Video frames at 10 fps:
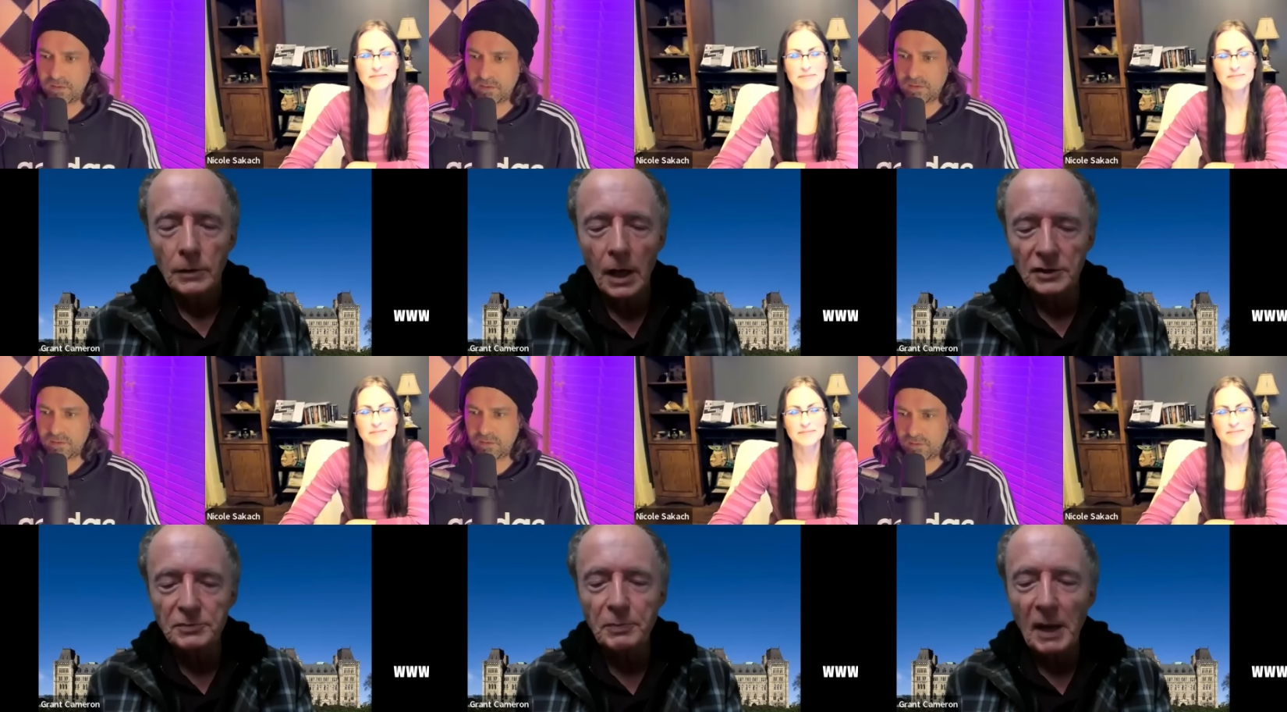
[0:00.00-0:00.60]

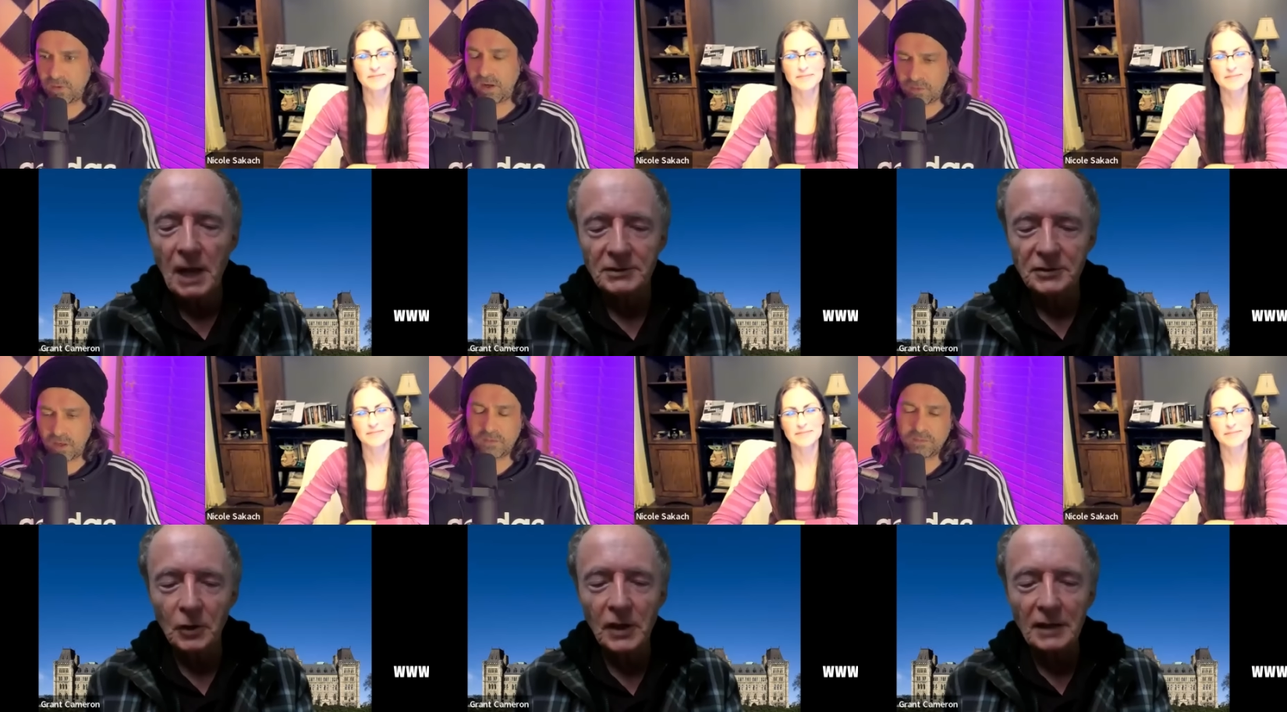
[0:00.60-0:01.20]
Speaker 1: Yeah, space helmet.
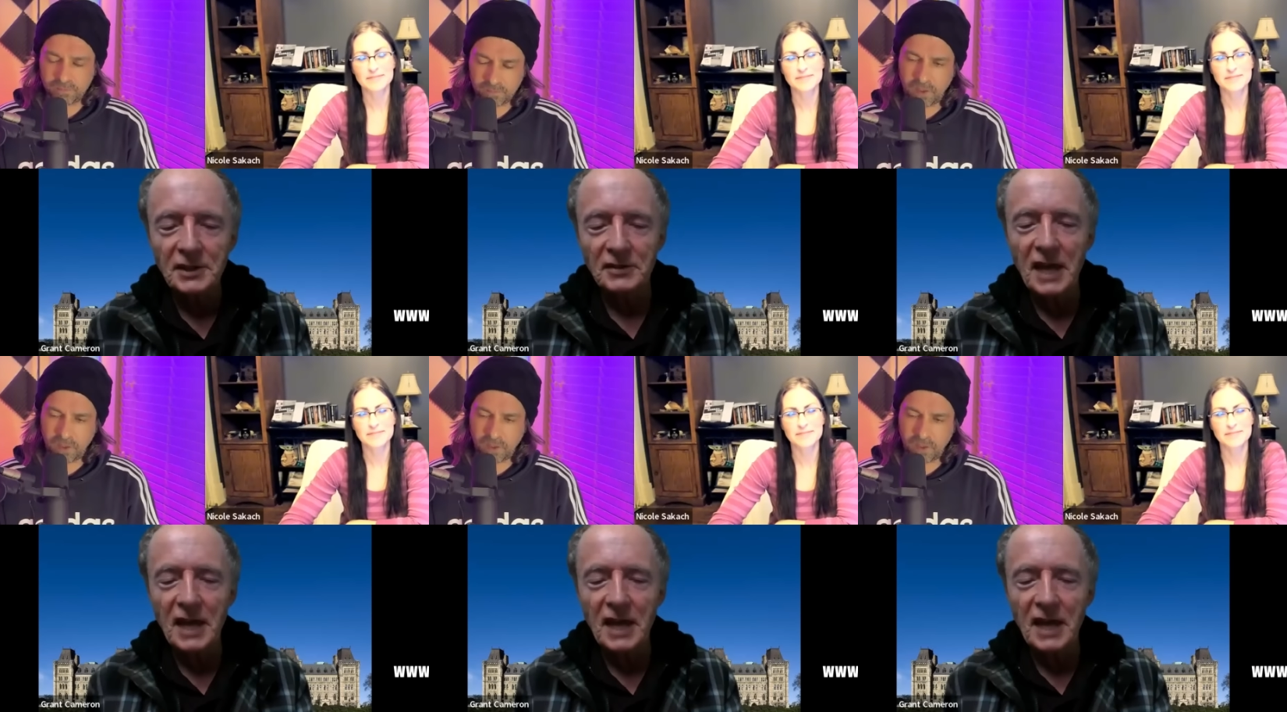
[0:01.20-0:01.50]
Right, right. So that's the